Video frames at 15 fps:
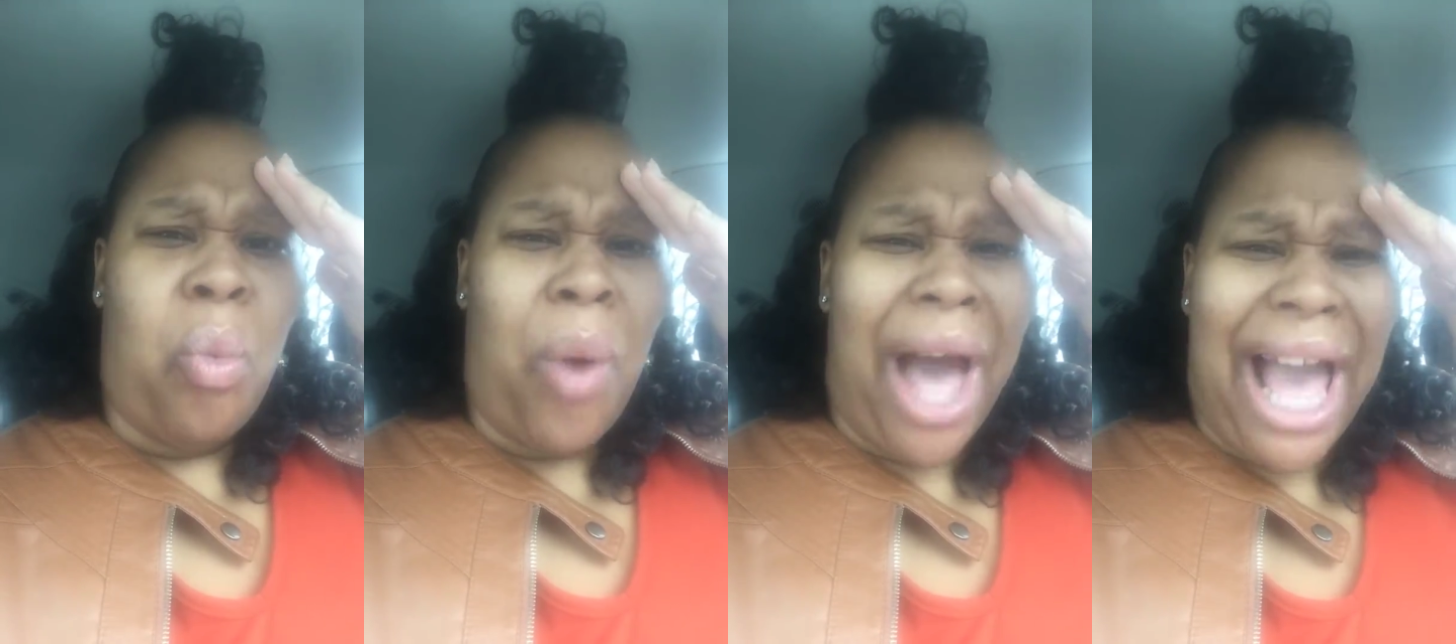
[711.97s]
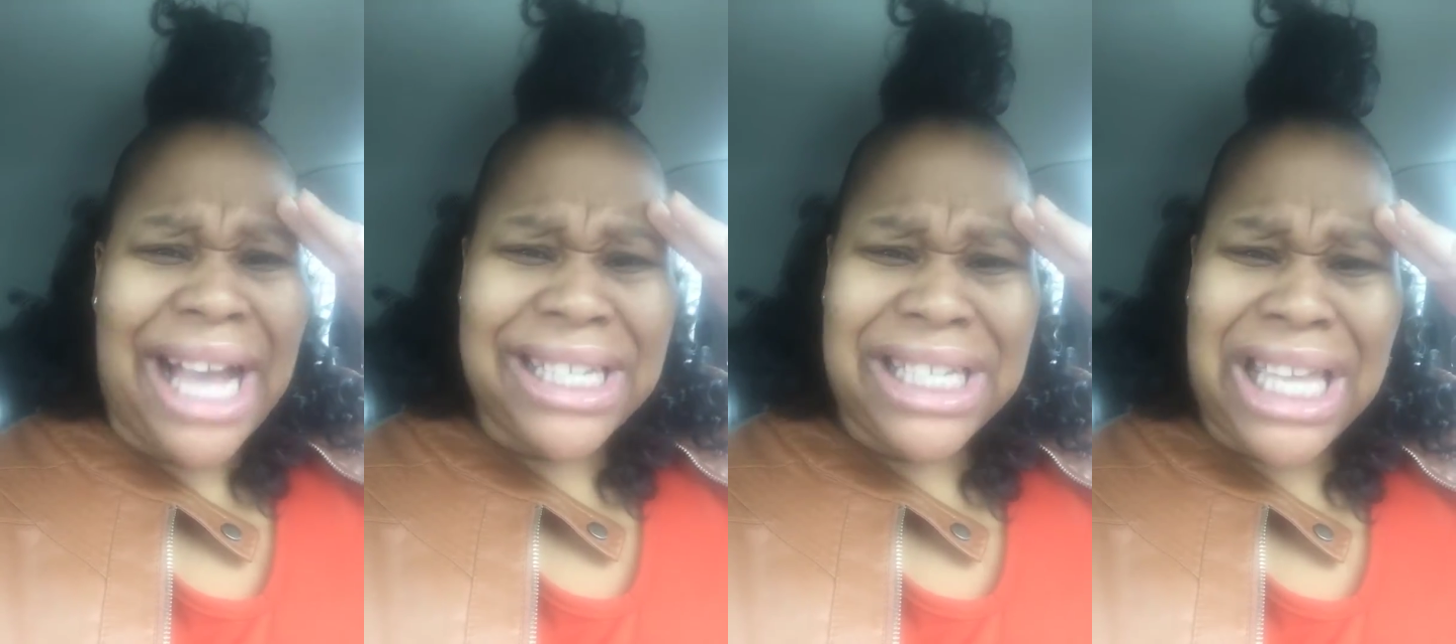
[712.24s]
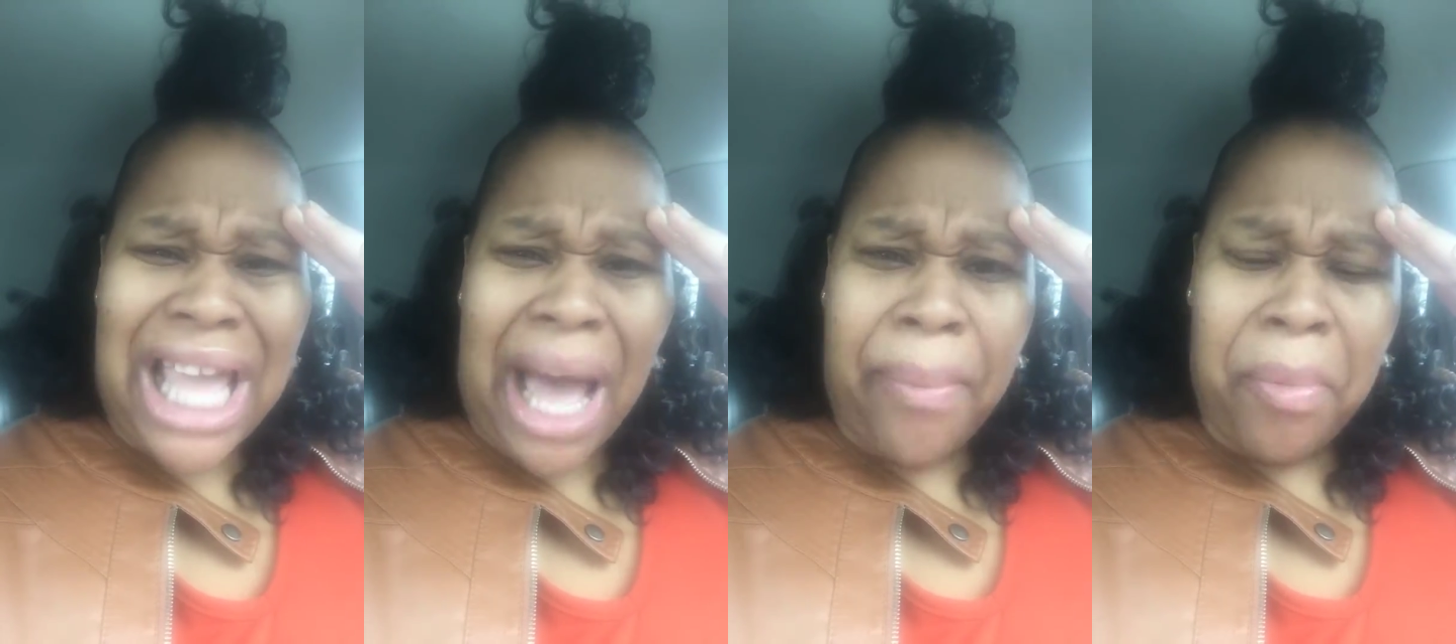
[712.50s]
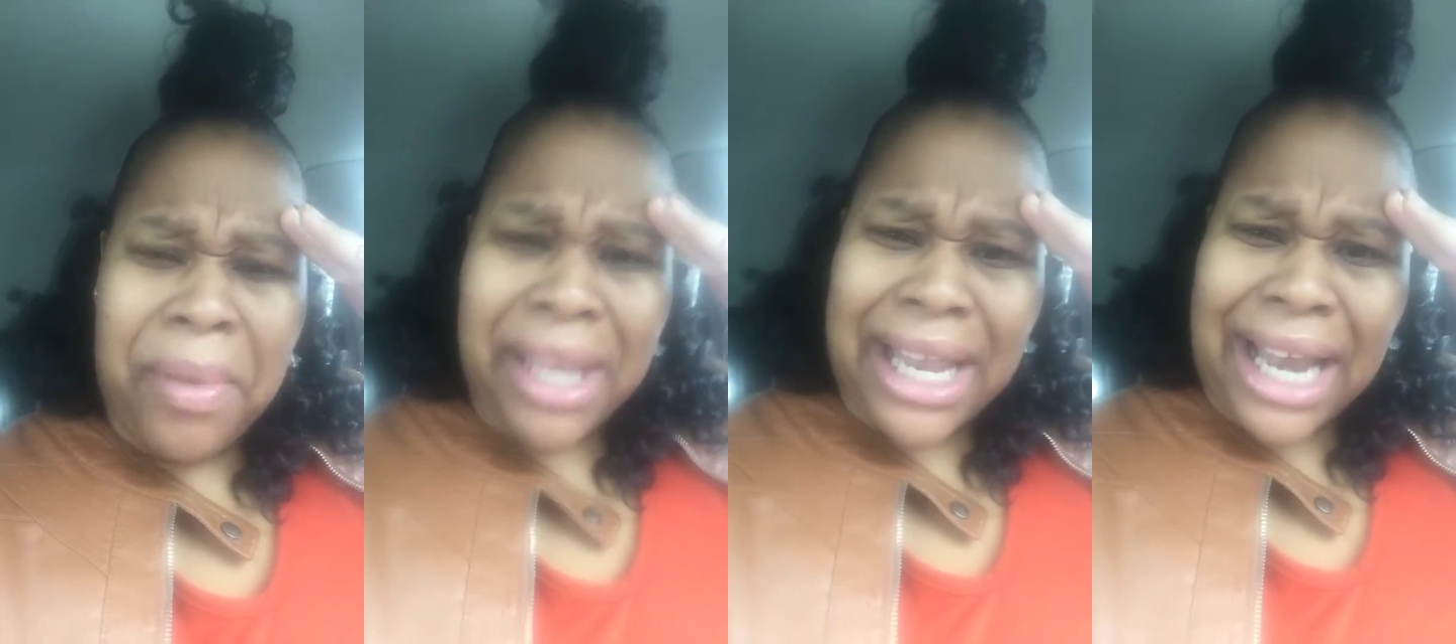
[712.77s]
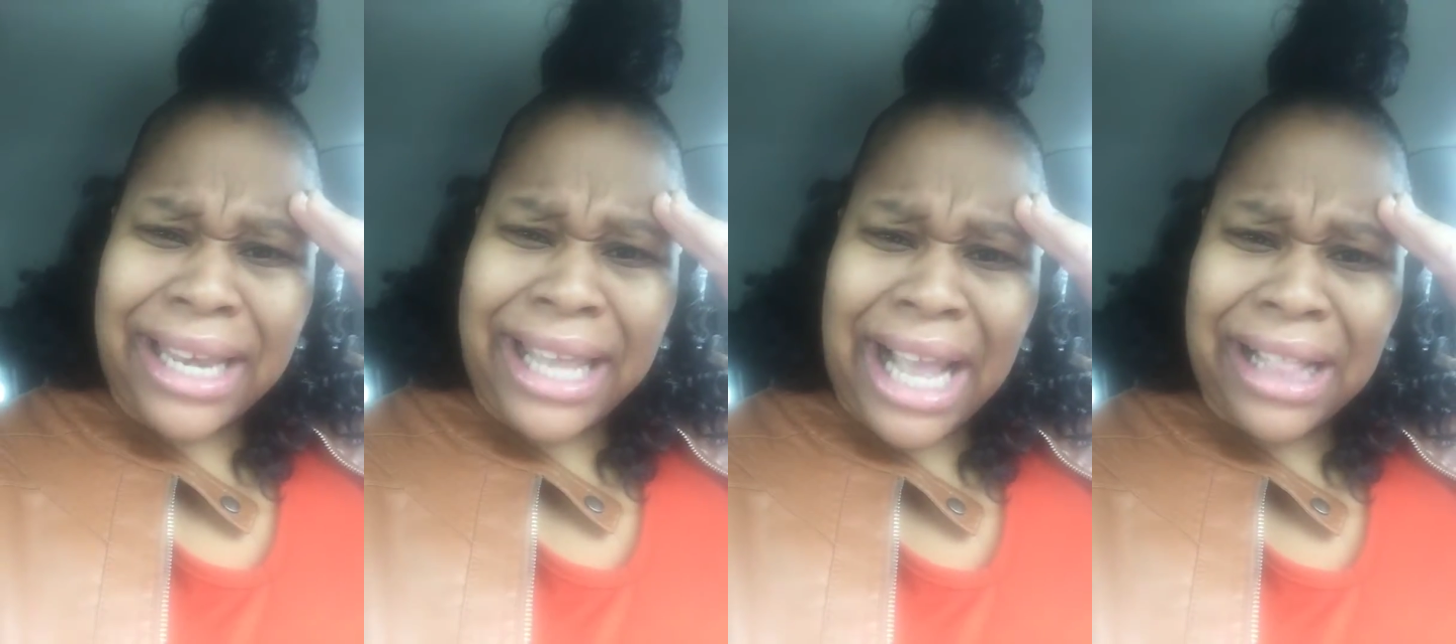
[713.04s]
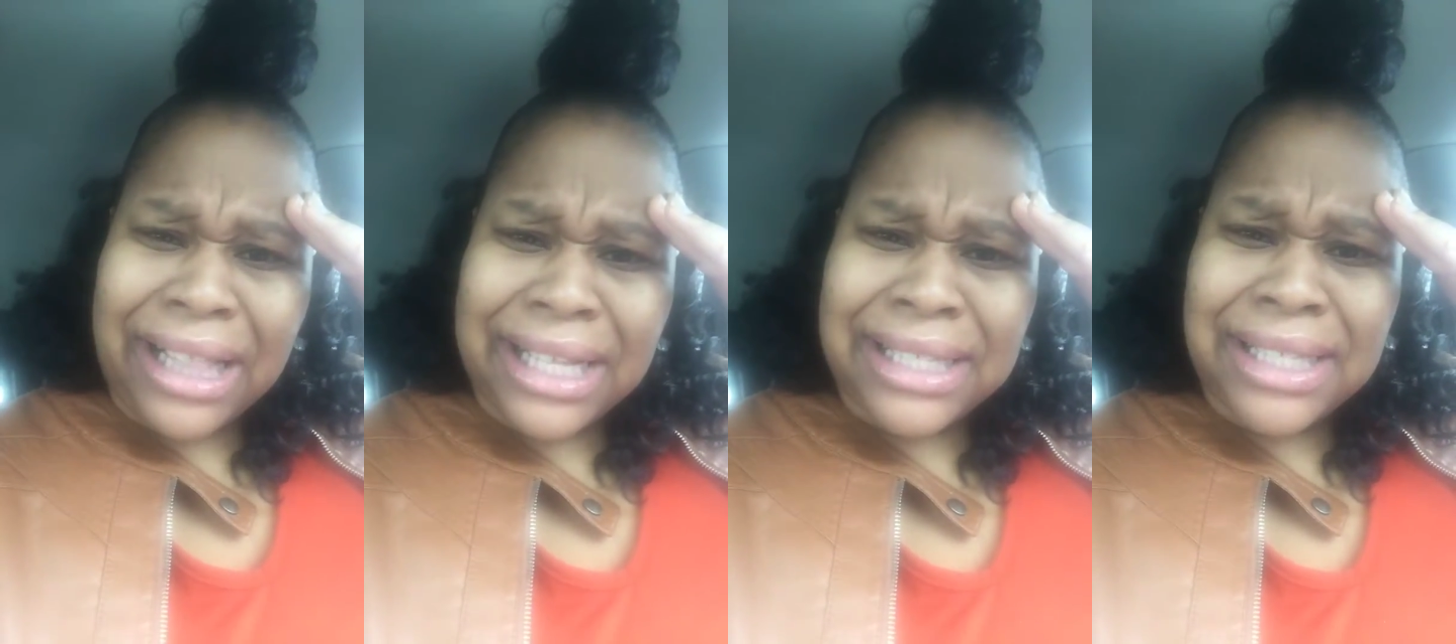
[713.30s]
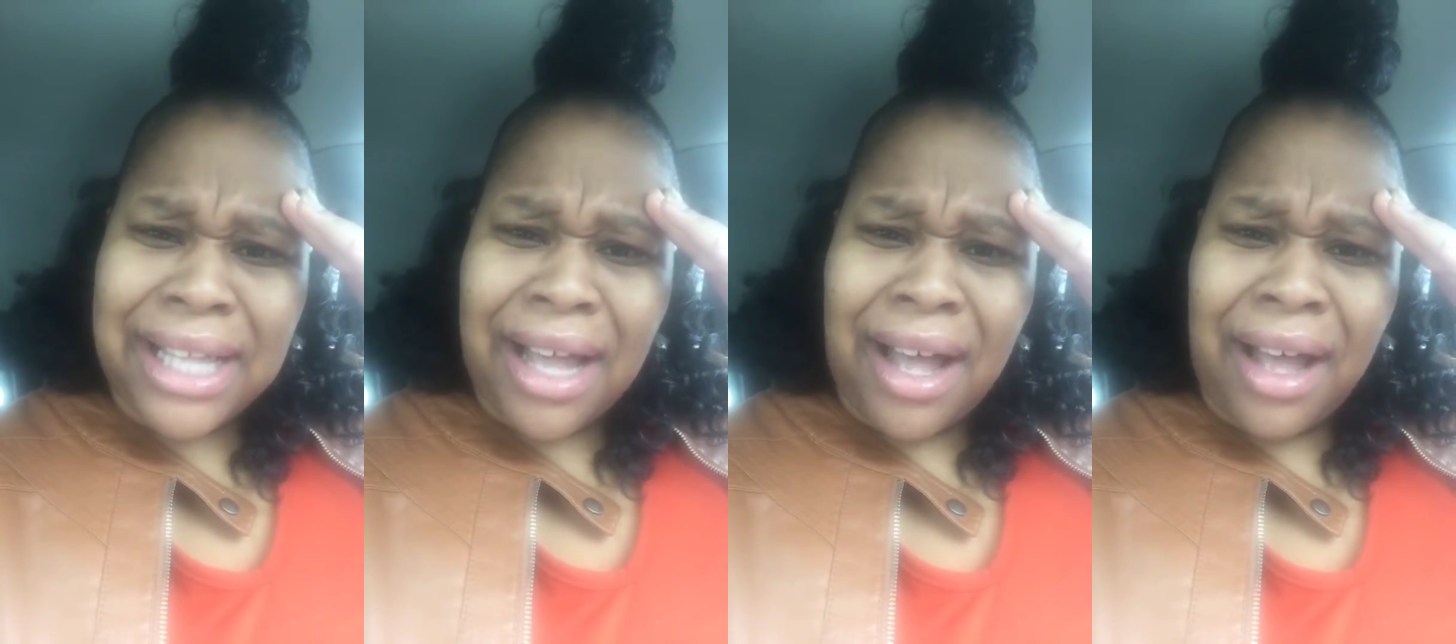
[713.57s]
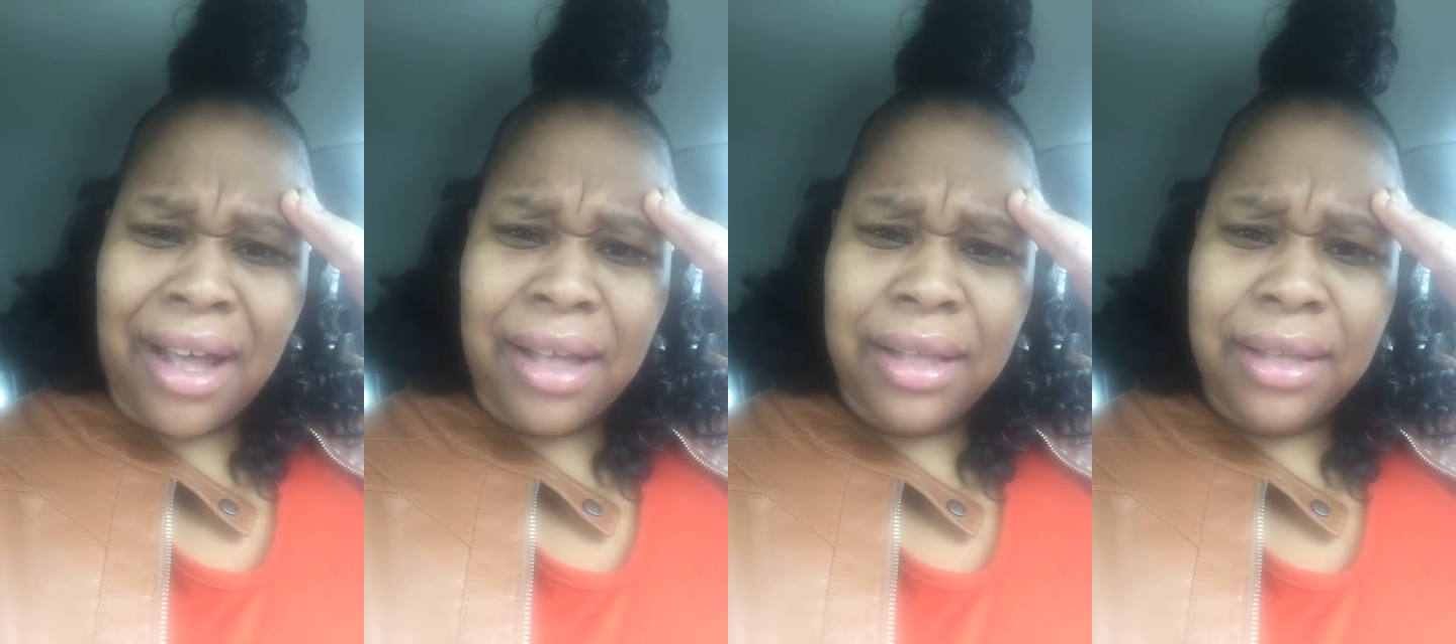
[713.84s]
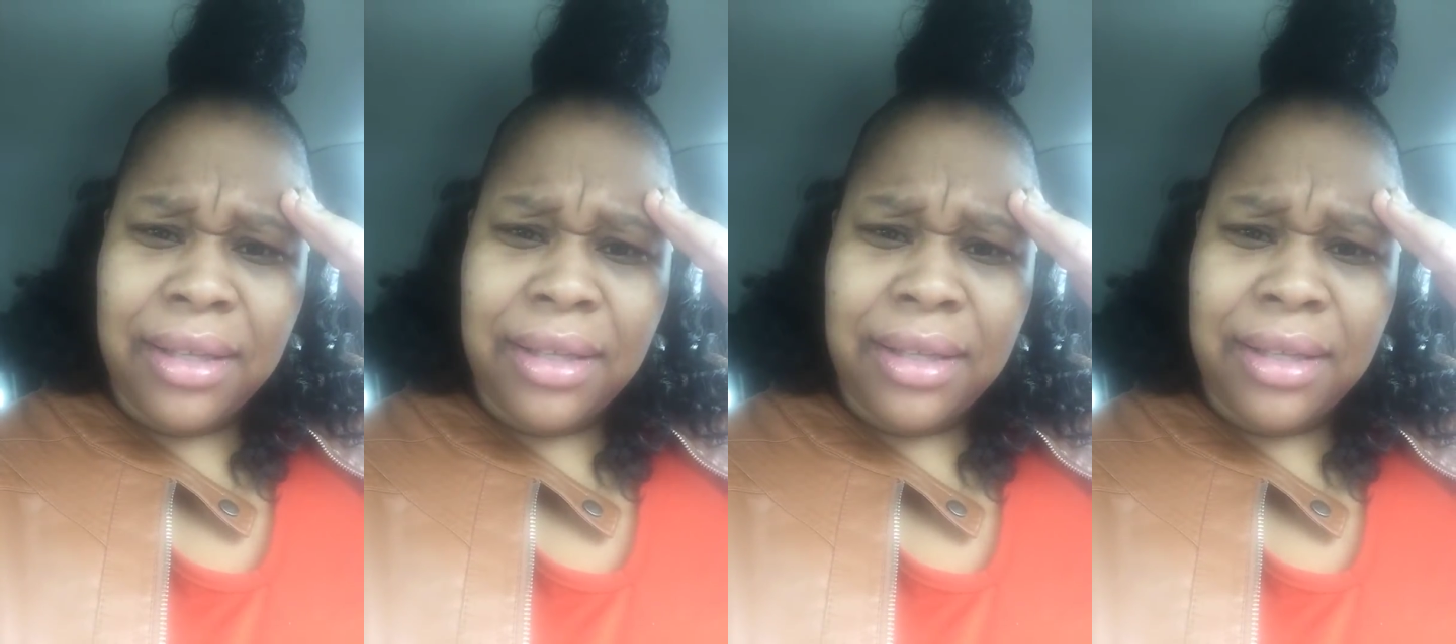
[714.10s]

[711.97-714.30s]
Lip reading: Why is she helping me and I did this to her?